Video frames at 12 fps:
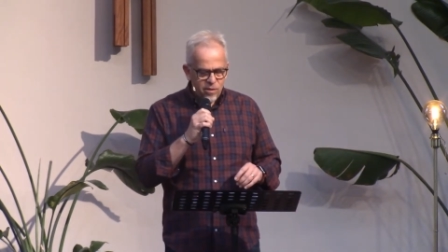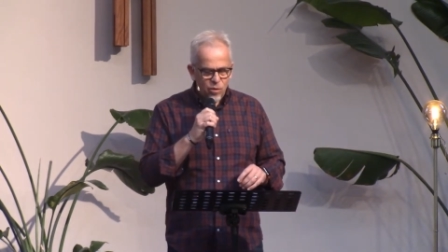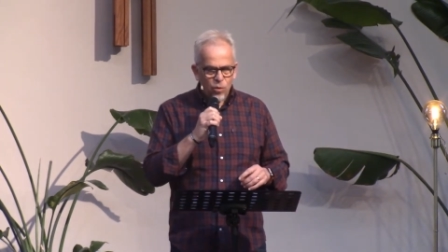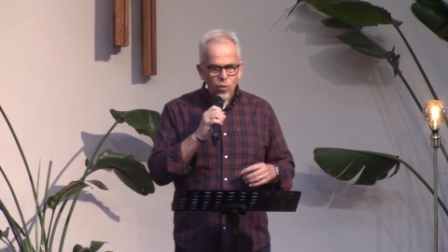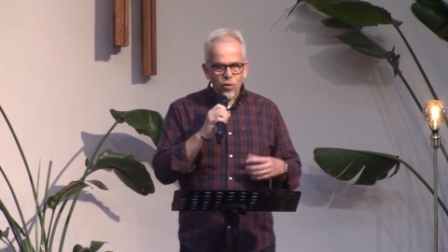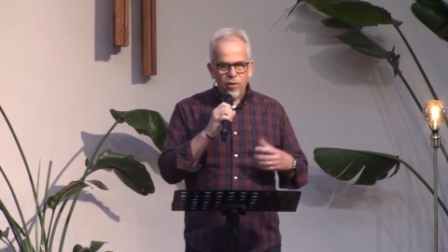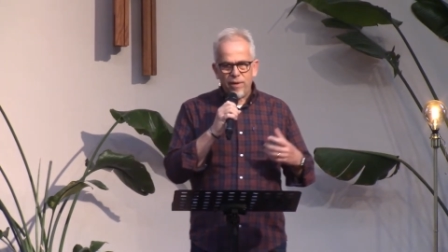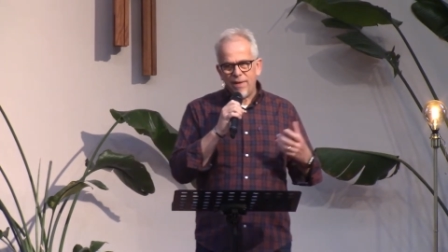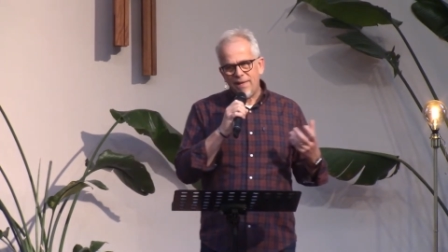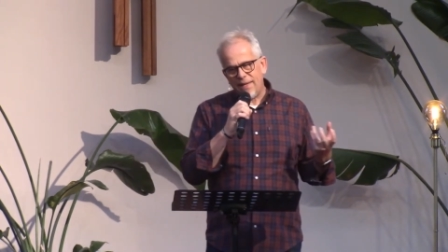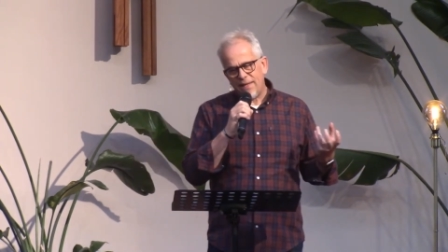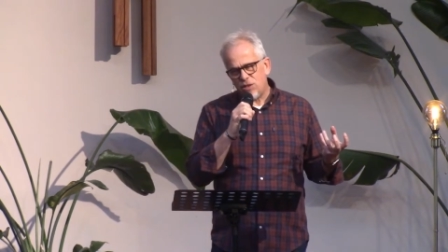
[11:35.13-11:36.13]
Or
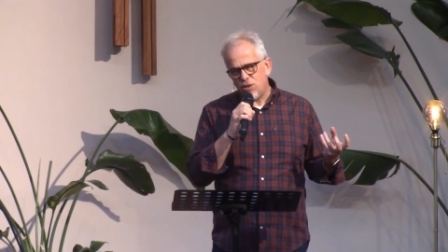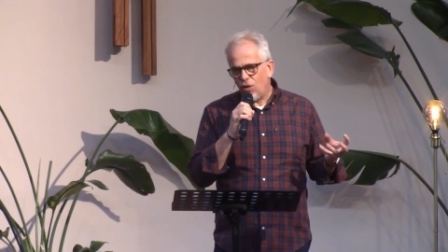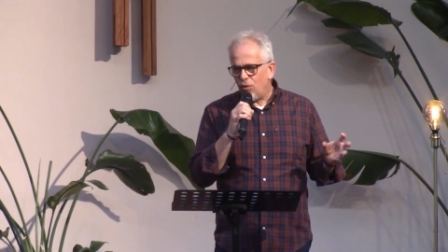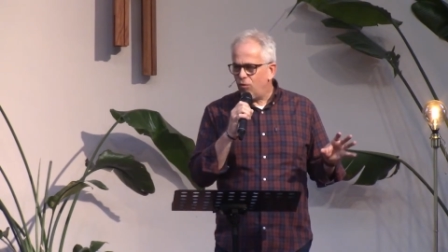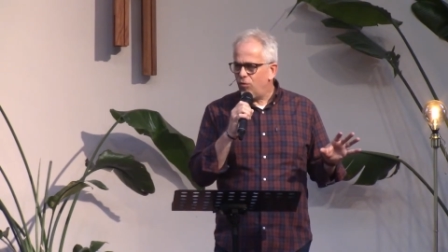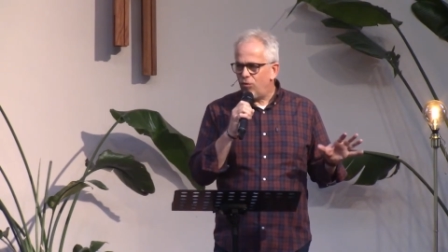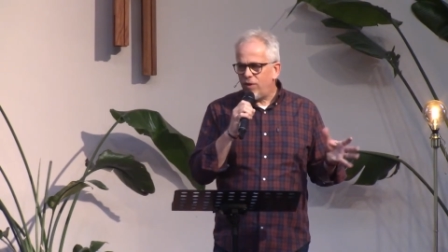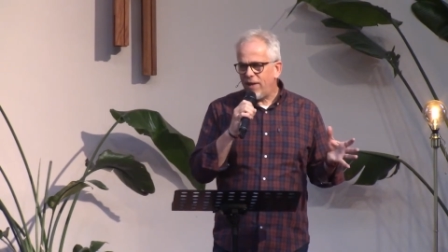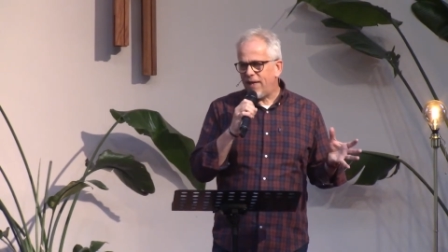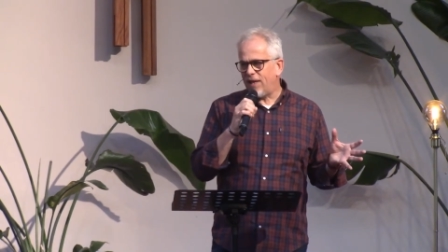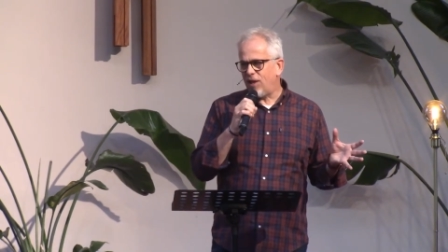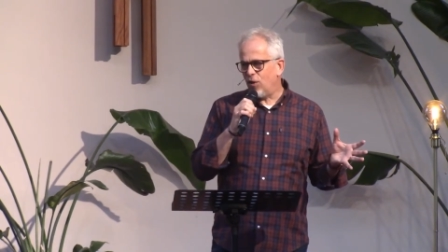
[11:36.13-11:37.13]
it's not
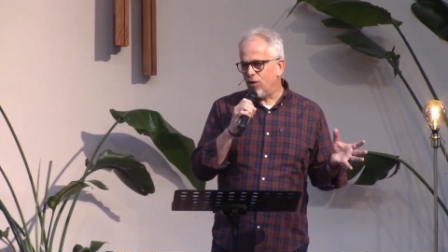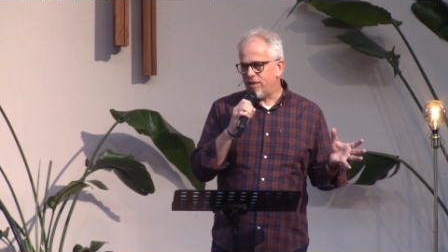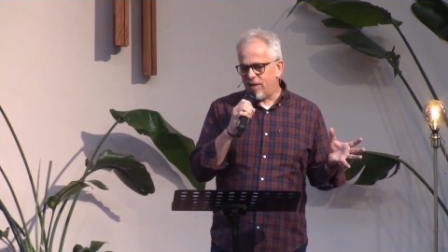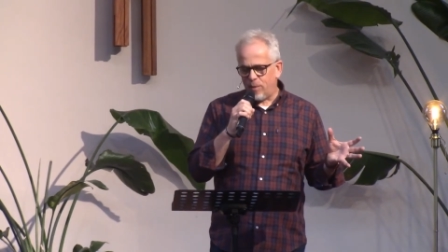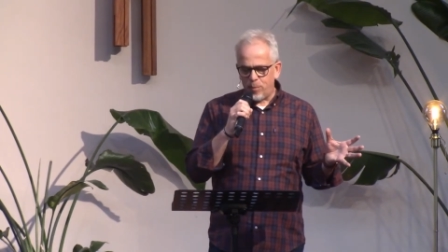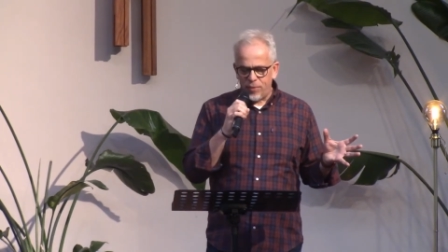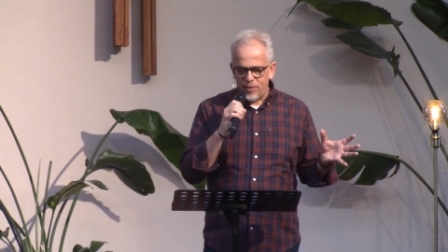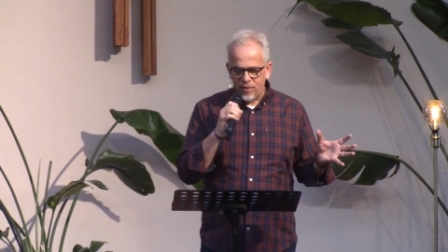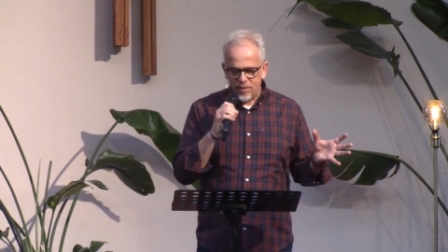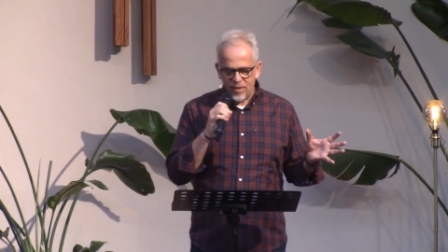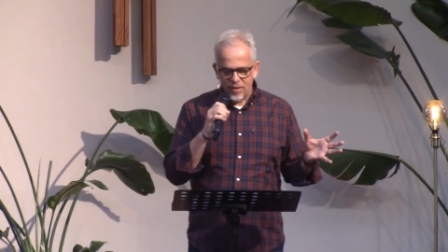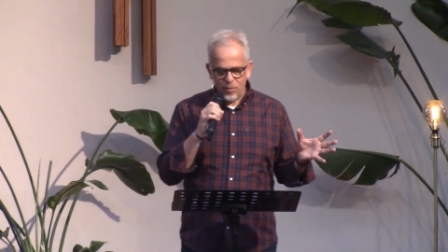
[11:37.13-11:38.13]
really gossip
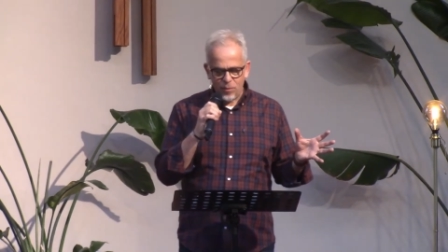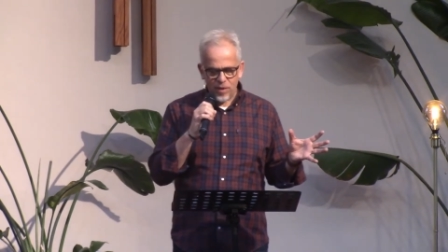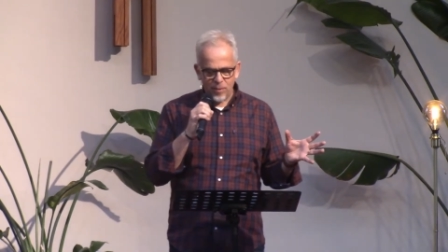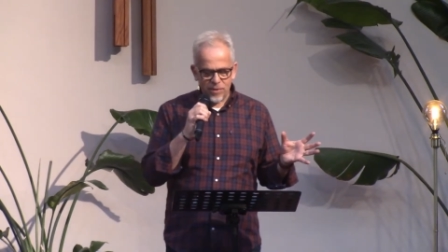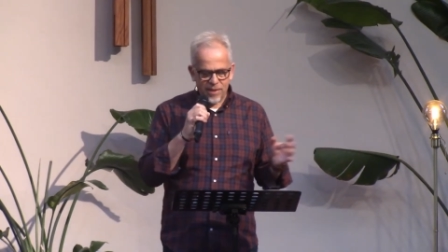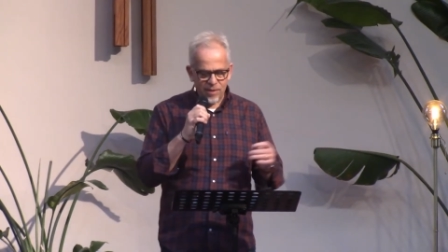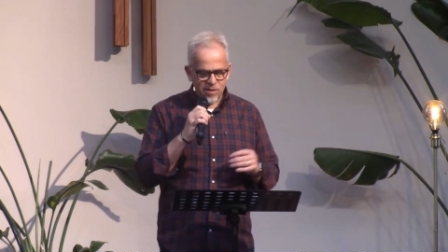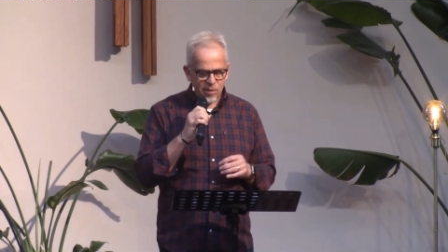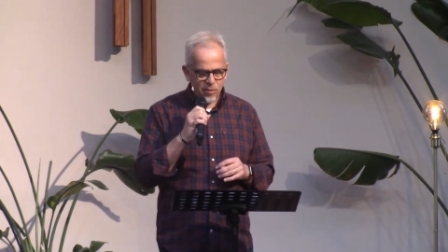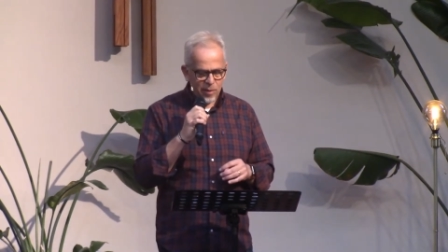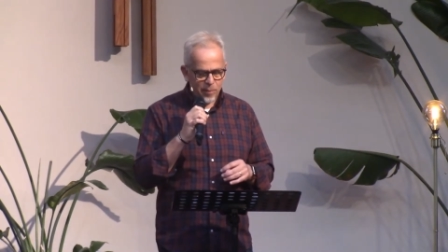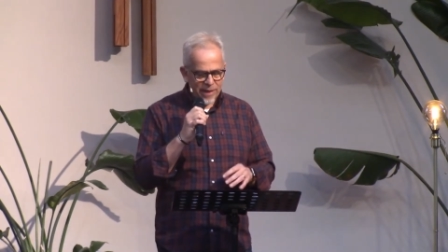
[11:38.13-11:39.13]
when I'm saying
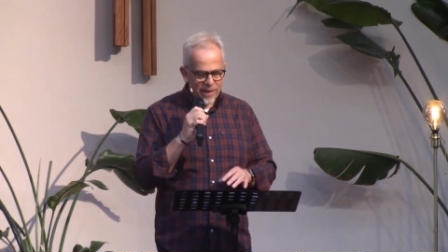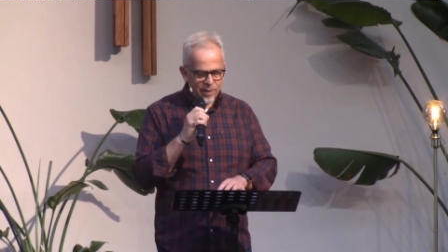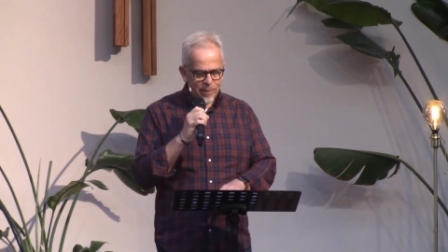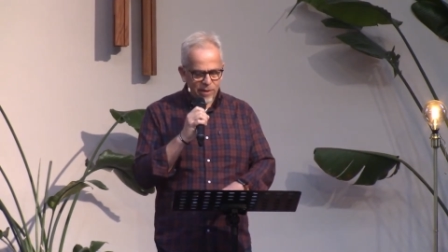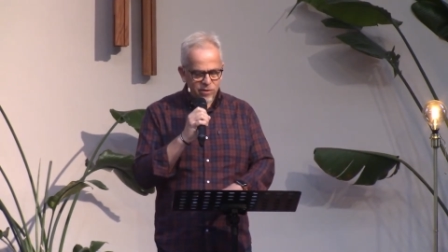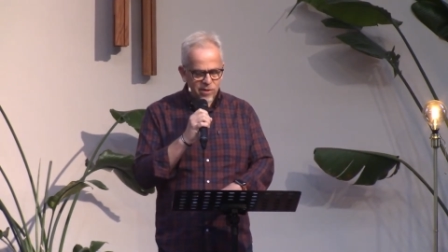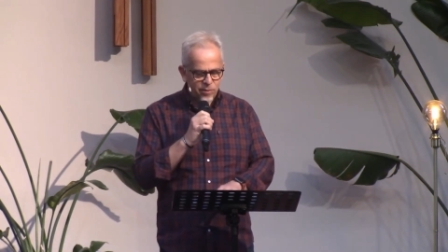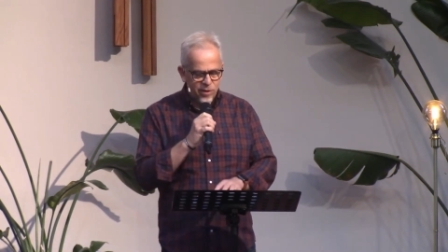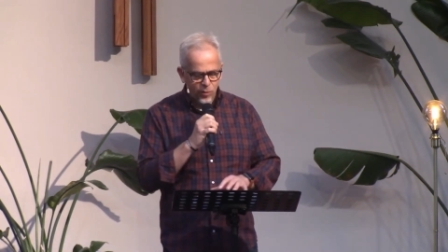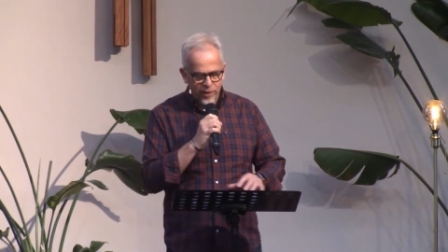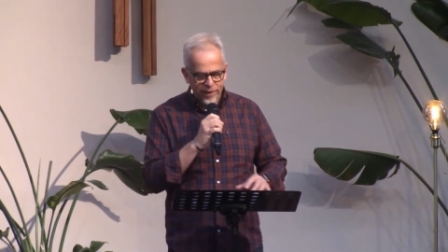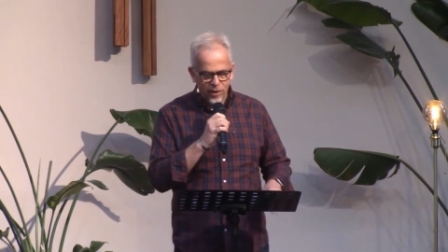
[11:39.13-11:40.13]
something bad about
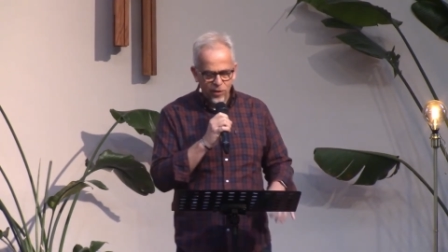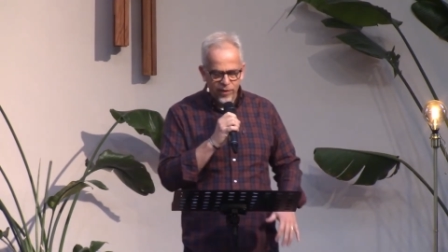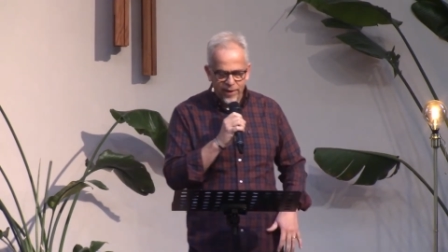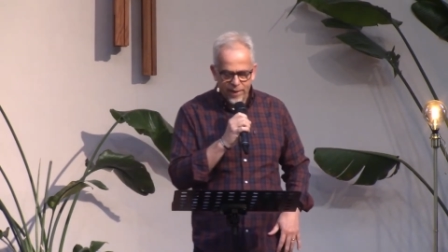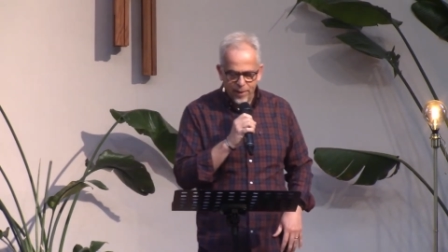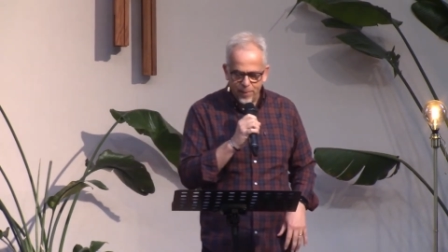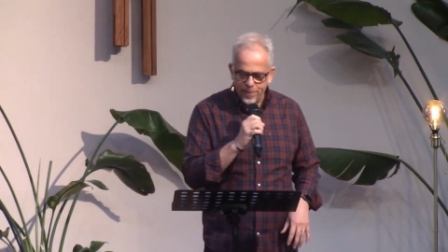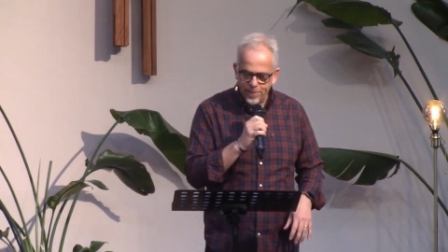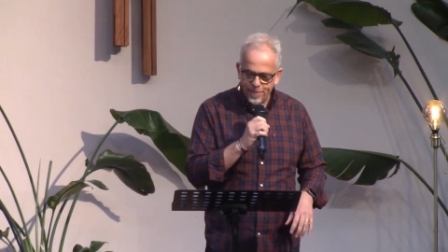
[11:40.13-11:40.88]
something when they're not there.